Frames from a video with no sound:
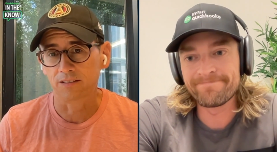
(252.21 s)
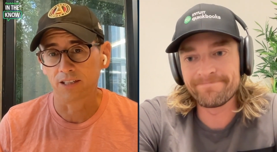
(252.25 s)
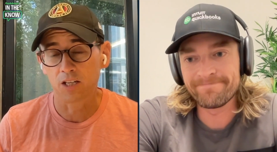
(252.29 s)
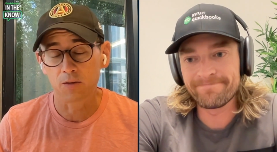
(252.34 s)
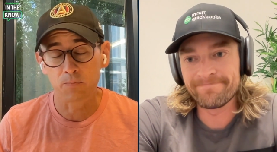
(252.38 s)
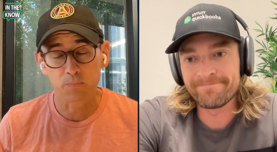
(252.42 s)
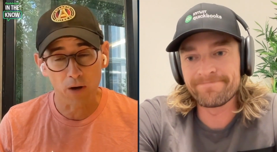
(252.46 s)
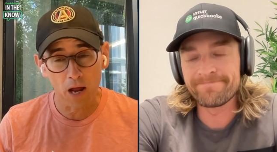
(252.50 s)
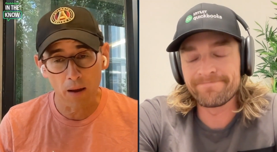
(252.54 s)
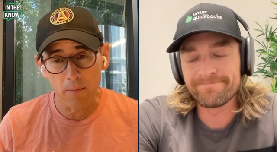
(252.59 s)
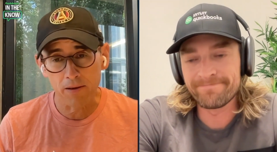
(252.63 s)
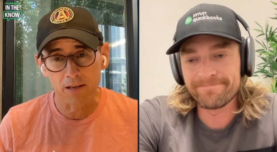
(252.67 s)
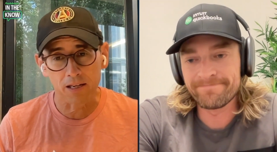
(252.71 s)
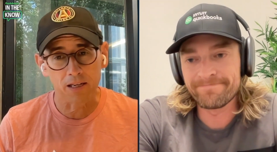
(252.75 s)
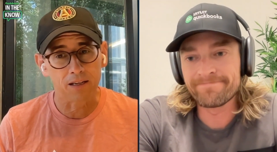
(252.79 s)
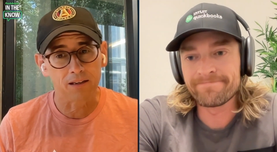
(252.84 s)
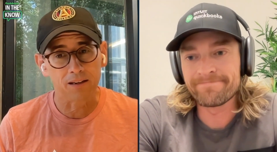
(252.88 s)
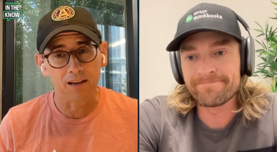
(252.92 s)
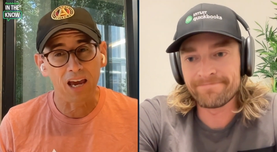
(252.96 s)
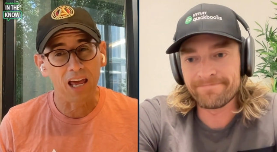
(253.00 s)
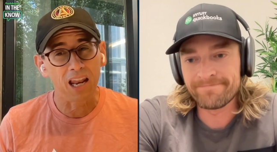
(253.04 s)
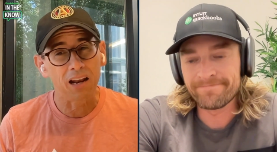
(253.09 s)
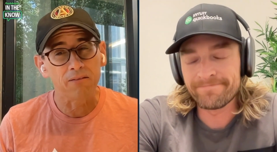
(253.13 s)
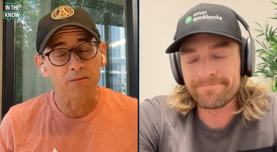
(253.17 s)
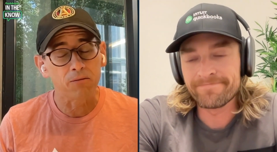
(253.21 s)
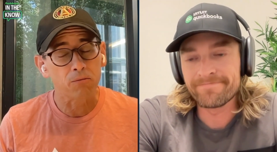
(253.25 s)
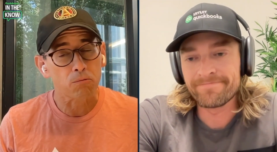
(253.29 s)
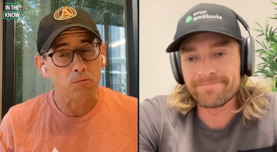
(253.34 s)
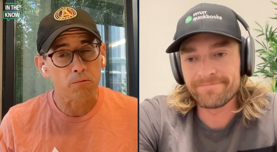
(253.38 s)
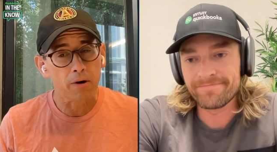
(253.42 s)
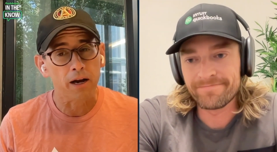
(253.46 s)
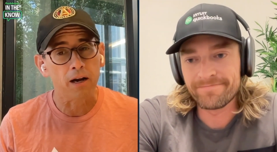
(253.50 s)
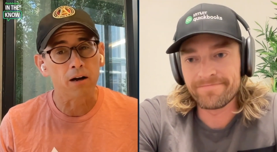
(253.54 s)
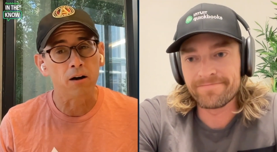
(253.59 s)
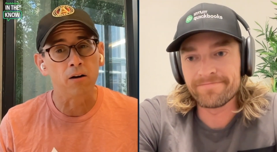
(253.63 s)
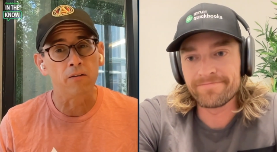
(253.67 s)
Speaker 1: It's probably kind of
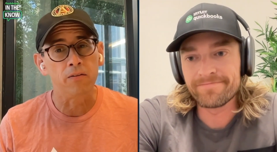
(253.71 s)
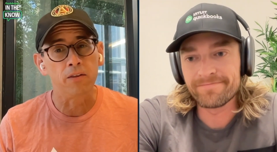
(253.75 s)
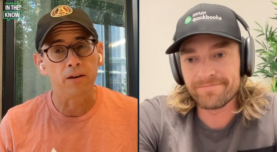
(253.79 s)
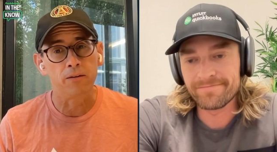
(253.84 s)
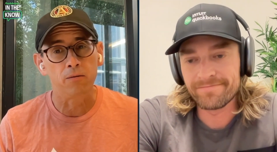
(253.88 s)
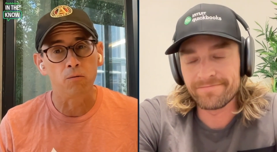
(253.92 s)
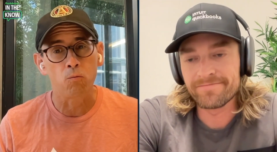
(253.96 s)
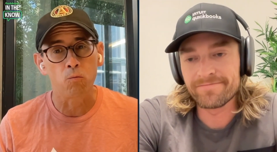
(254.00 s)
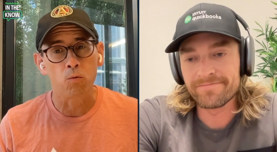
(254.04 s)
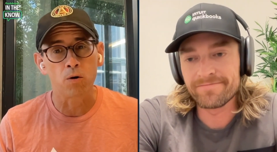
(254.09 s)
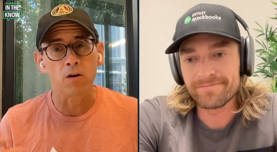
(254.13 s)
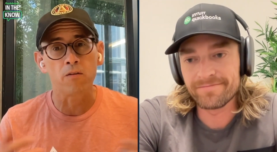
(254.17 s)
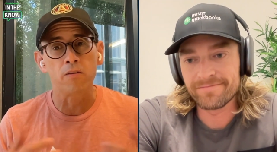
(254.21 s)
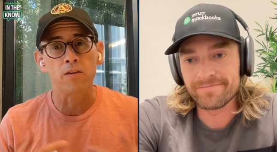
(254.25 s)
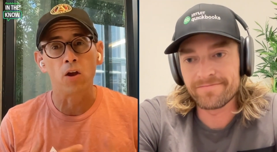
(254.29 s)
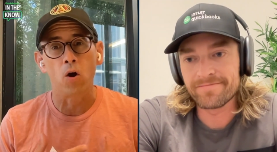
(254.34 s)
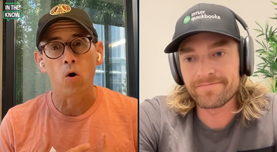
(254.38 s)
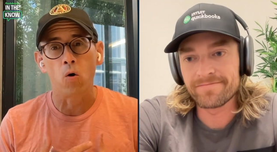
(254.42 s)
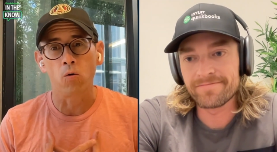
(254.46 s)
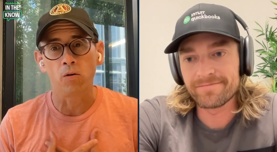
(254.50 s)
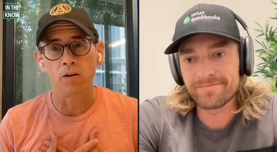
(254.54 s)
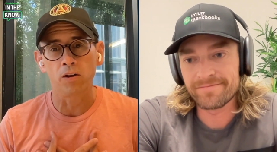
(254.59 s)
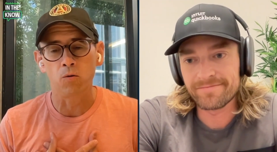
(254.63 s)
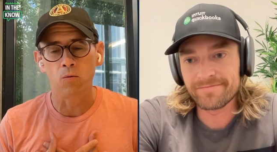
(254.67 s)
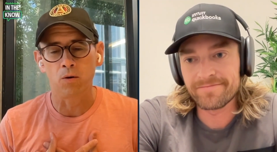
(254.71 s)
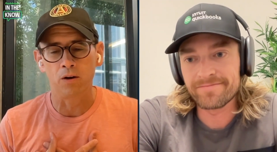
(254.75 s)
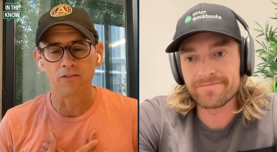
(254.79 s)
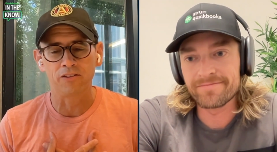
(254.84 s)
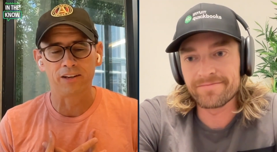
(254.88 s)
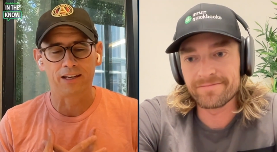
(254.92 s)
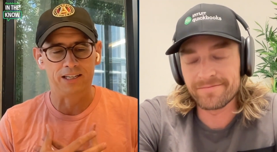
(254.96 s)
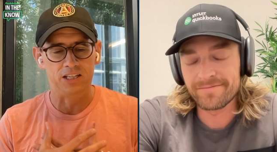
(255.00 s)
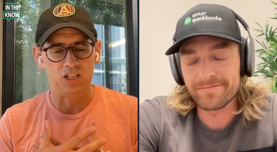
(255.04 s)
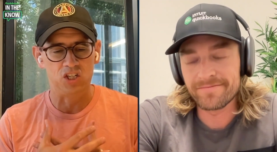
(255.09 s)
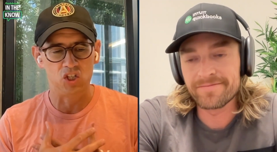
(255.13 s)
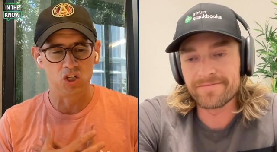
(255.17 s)
rare that we're the only ones,
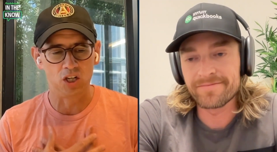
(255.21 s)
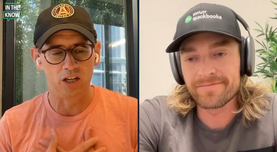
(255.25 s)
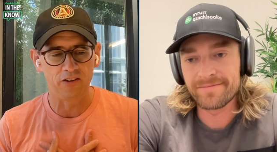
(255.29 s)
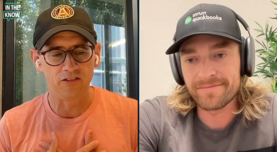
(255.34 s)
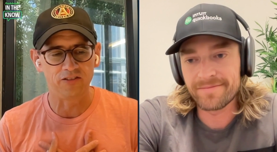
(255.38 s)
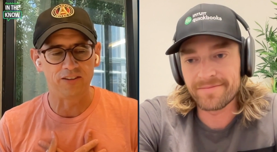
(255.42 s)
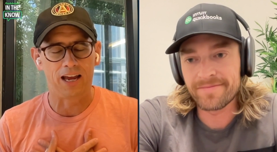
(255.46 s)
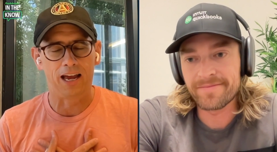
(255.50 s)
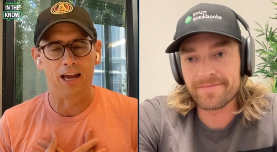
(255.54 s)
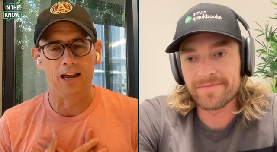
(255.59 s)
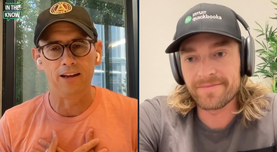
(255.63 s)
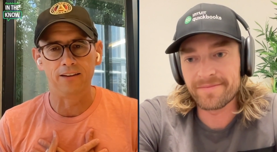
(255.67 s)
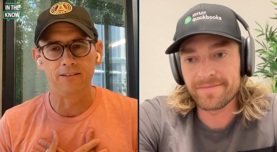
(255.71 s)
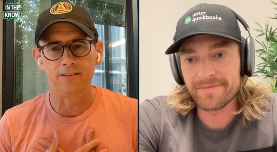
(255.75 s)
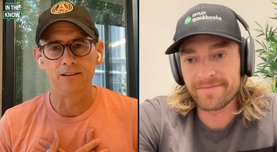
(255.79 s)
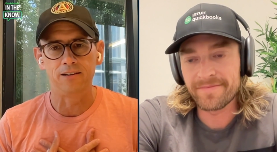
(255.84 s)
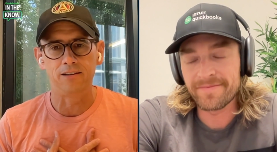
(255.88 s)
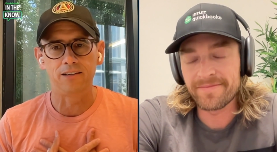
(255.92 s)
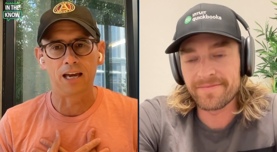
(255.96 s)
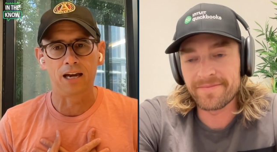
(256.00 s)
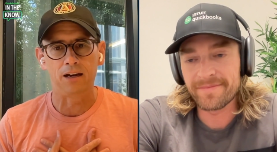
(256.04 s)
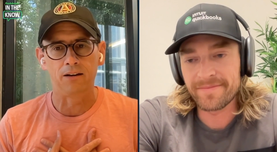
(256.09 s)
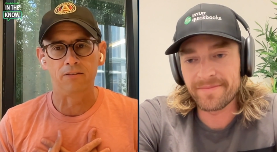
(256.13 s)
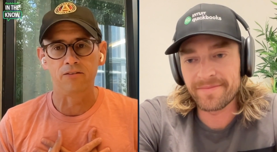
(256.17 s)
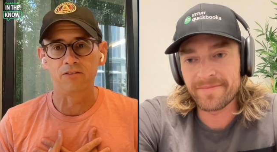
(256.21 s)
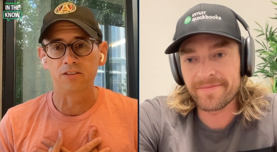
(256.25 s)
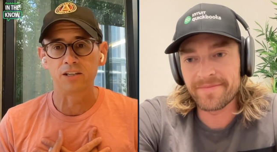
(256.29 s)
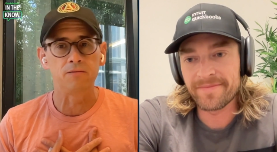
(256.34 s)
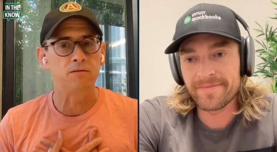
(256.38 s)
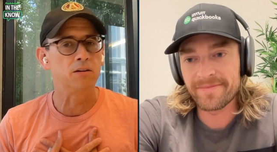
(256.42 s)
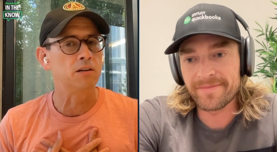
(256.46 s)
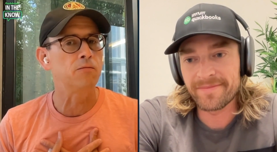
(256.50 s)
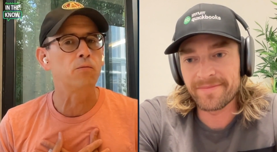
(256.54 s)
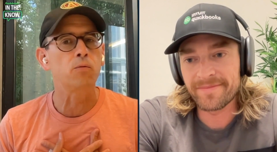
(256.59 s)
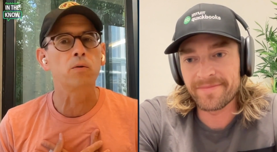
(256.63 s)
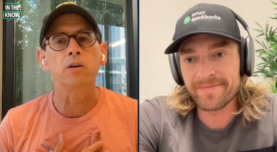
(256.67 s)
like just as the accountants,
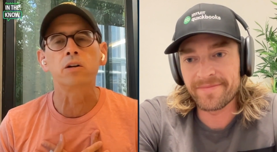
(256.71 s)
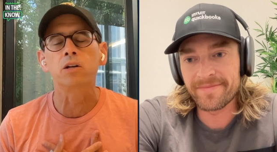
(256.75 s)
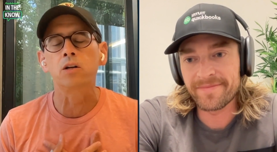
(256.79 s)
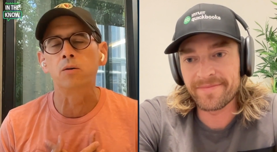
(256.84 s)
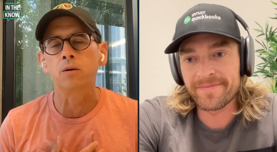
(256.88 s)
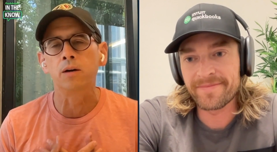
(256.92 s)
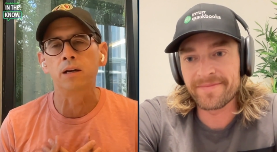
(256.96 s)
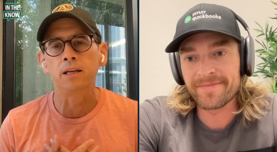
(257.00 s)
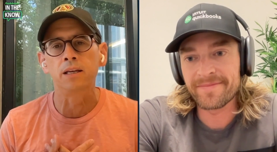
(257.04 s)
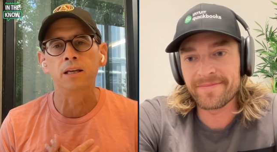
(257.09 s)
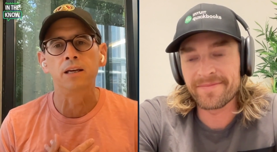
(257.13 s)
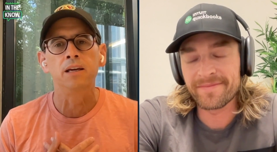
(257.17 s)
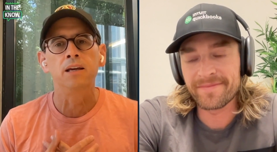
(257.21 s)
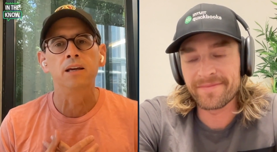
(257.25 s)
even if we're doing